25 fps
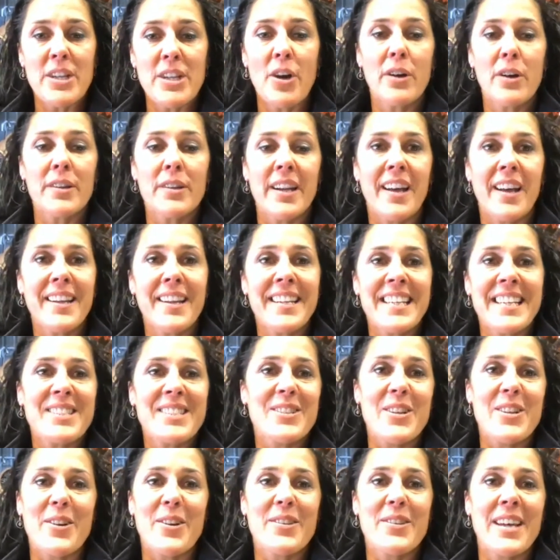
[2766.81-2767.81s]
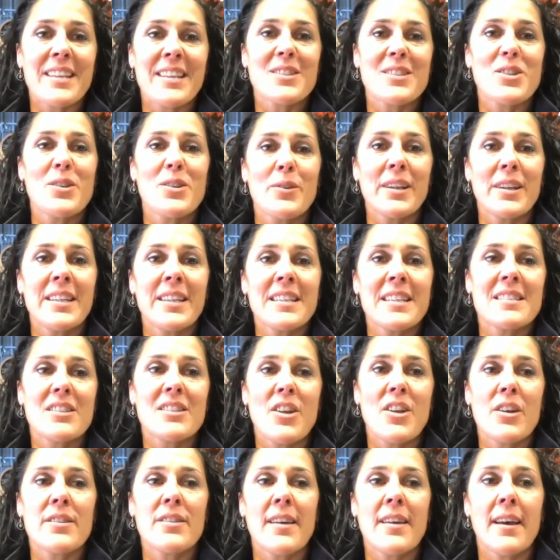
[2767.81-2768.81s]
And I need to know that too. I need to know
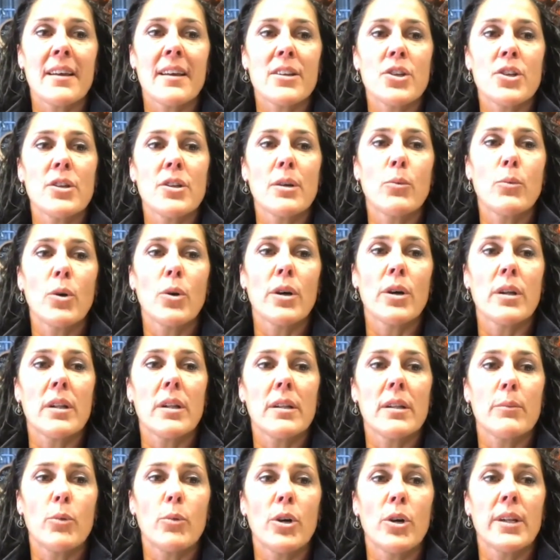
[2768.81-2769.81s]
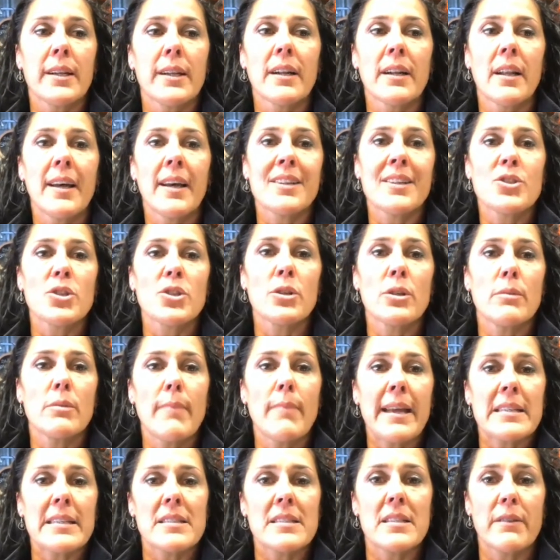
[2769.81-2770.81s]
that, what little I do
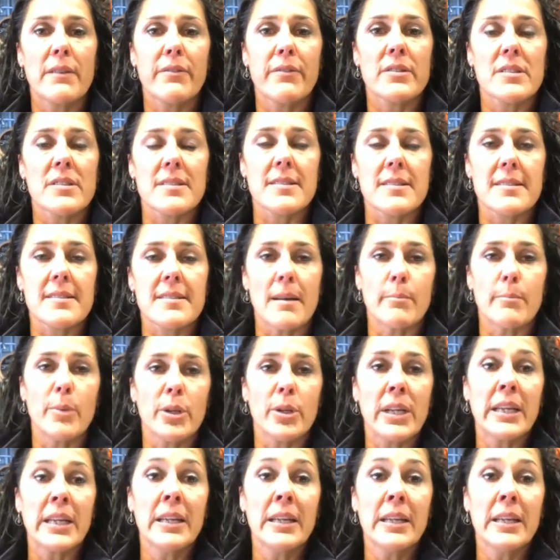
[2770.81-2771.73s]
makes a difference to somebody.